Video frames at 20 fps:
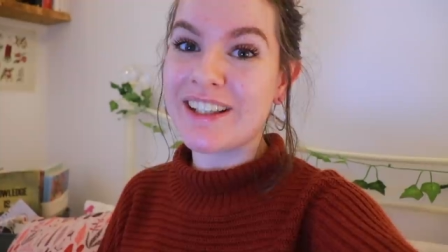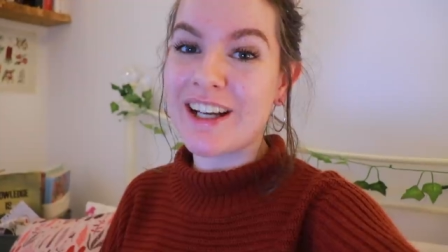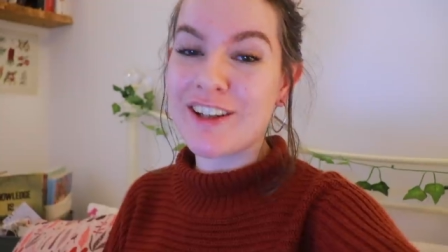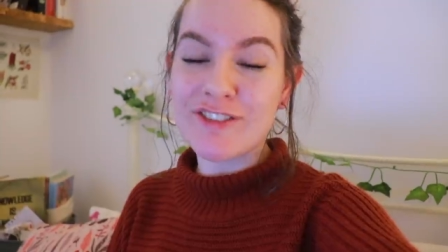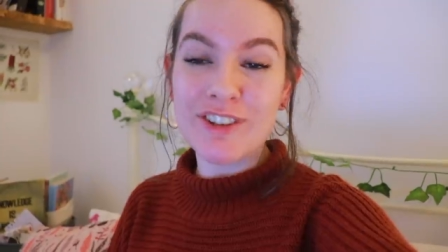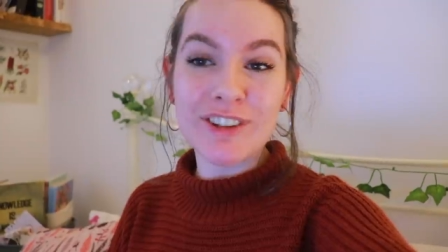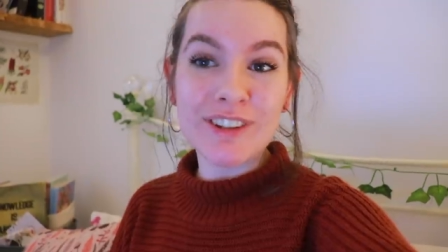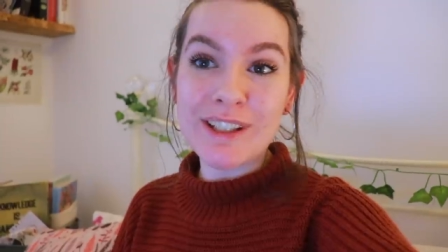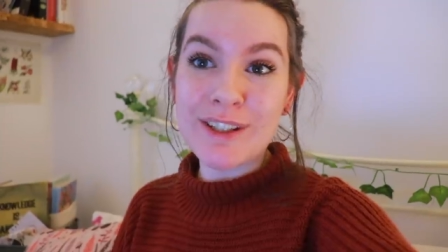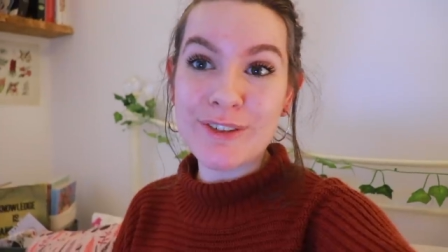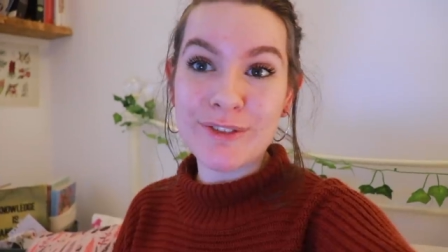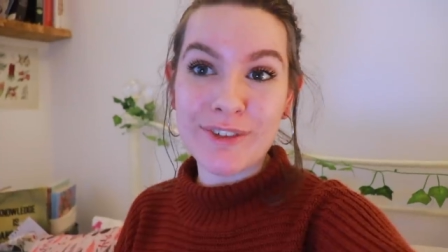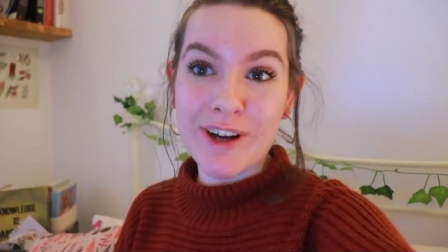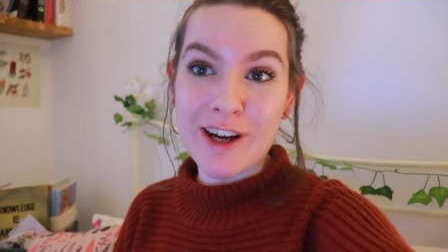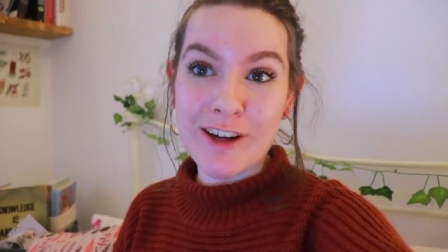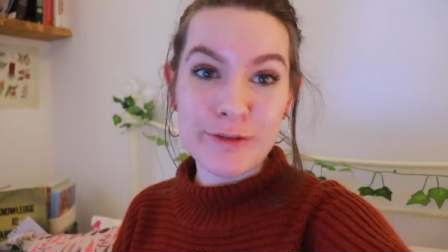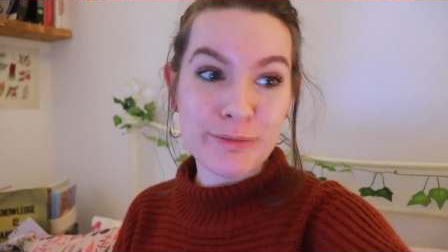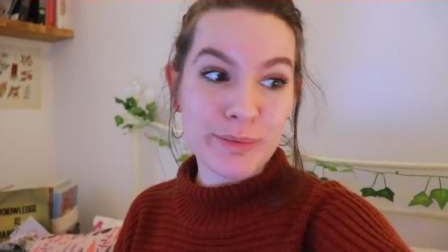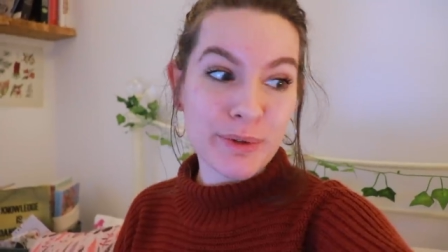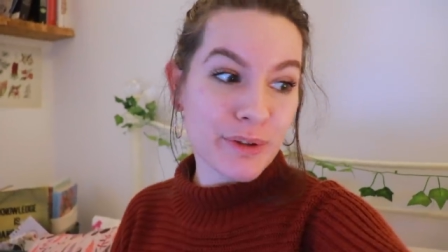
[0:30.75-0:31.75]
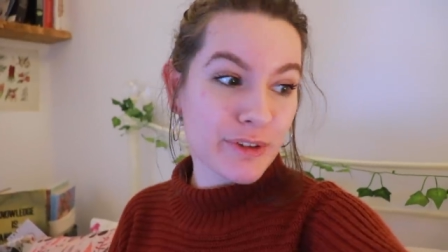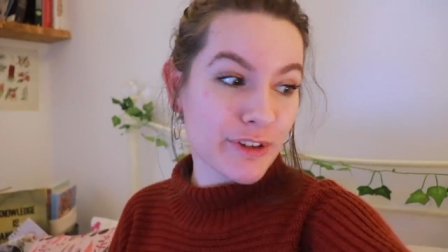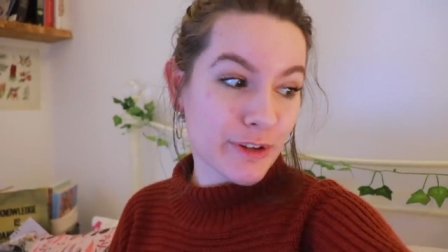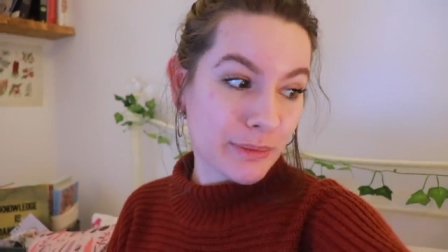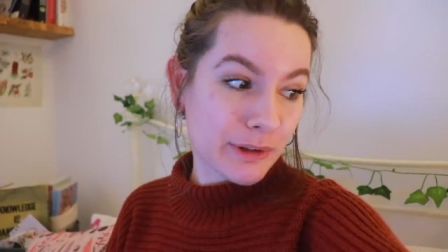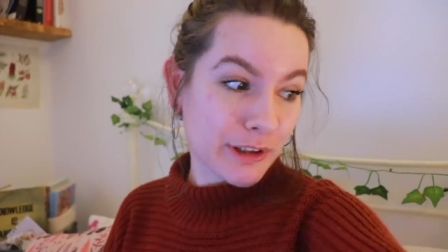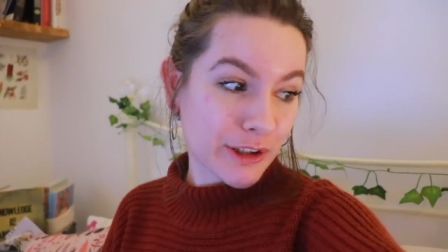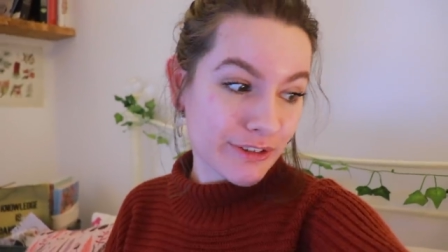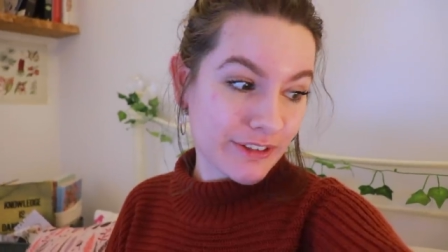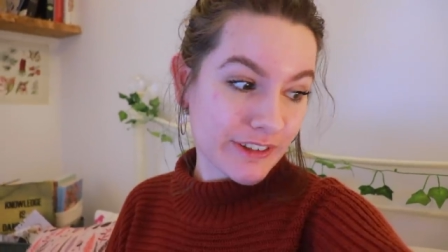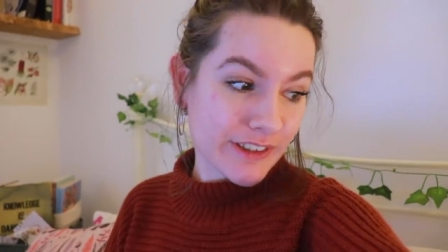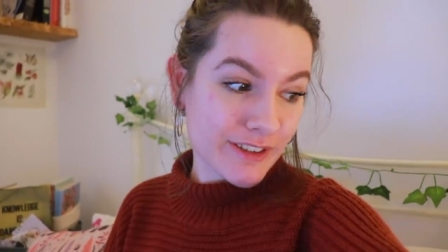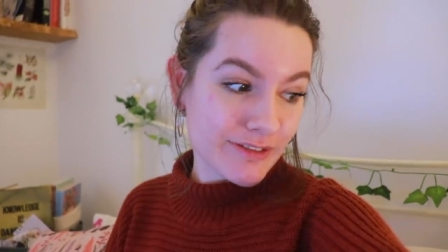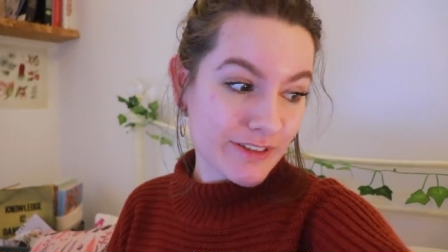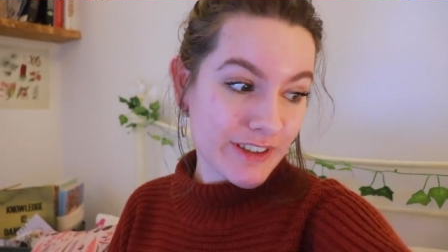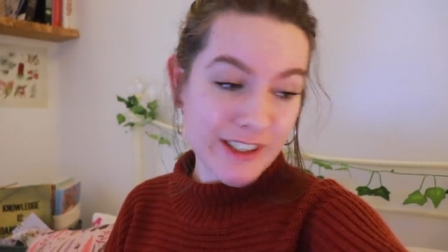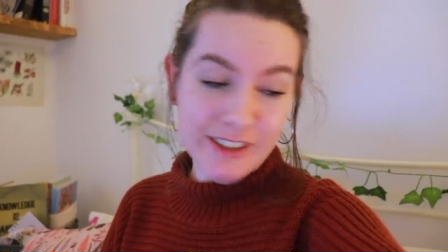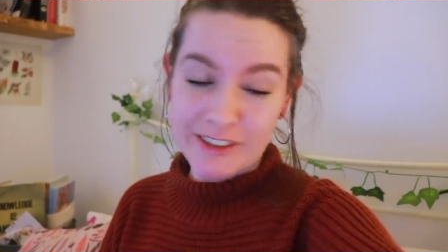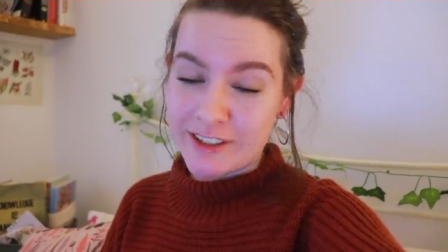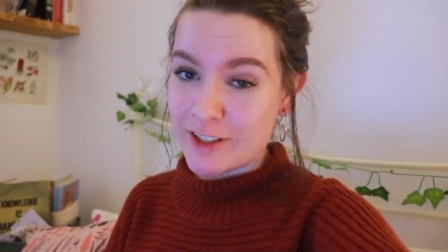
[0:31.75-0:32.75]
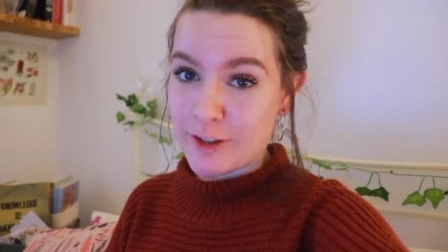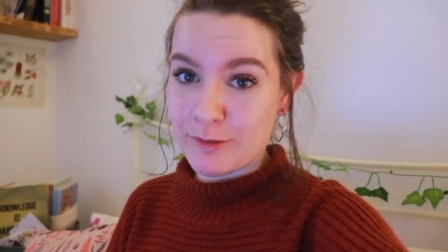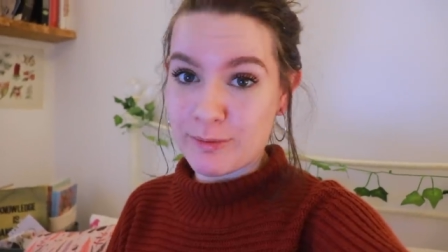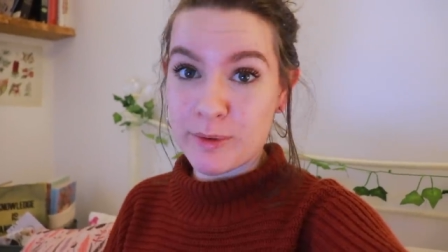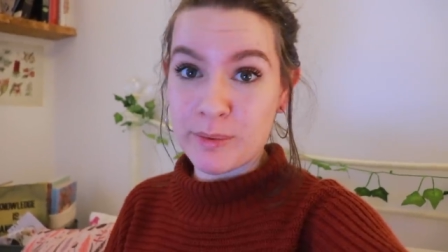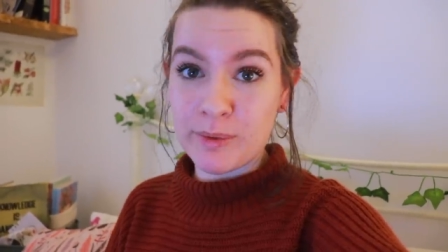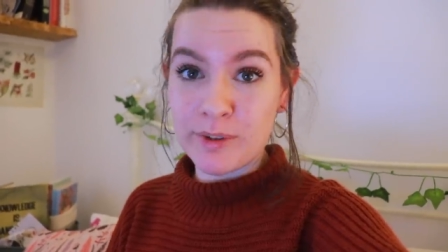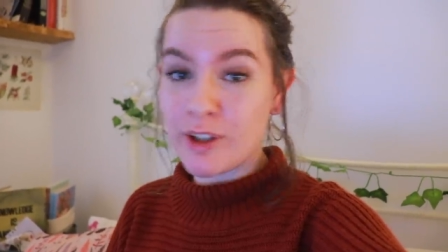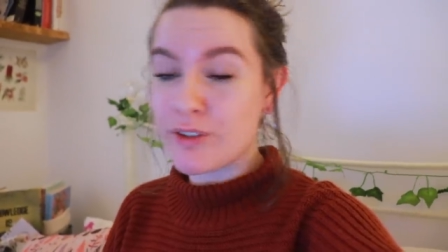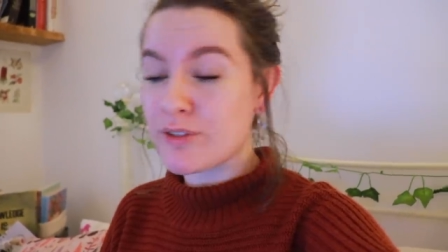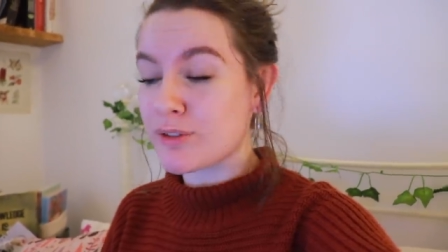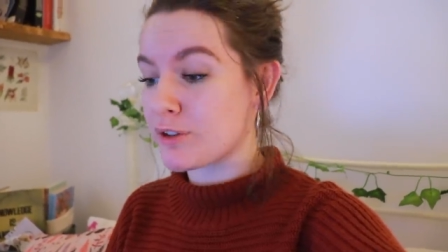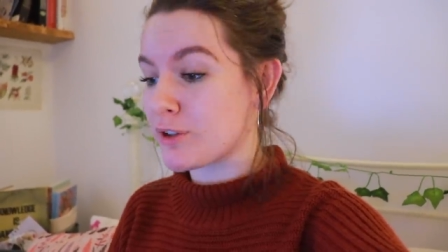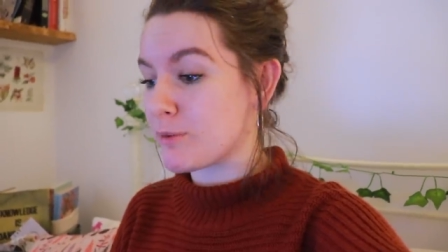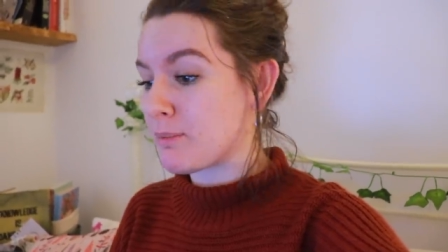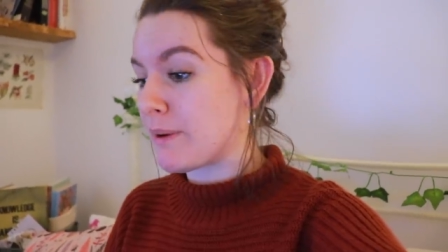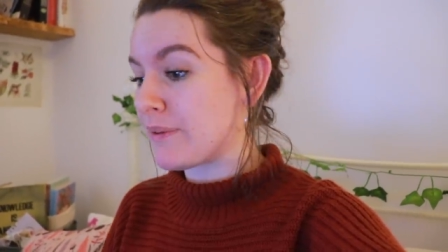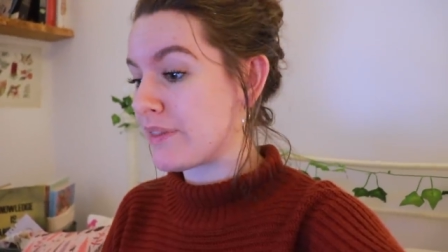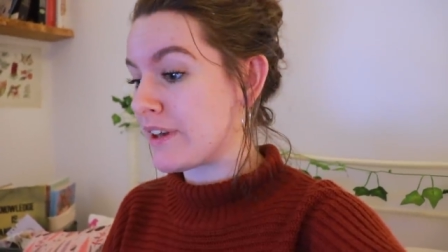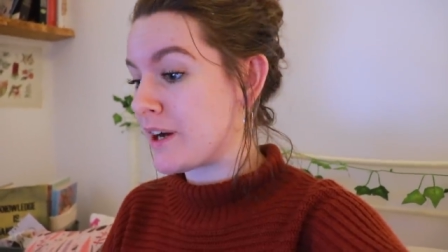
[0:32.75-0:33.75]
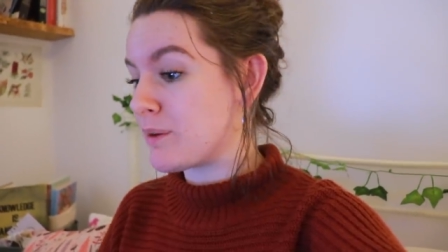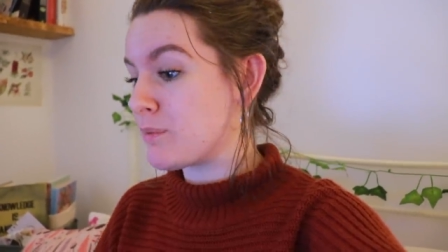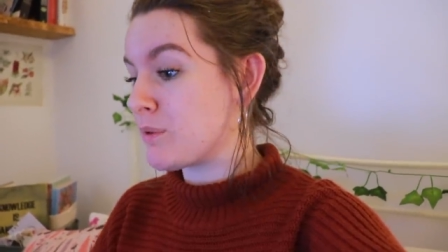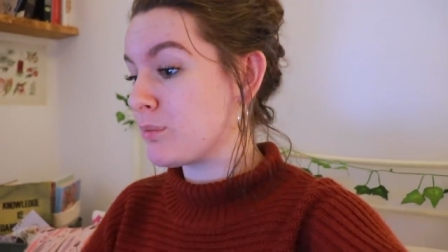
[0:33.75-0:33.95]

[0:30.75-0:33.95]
I've got like five books on my currently reading list, but we'll not talk about that.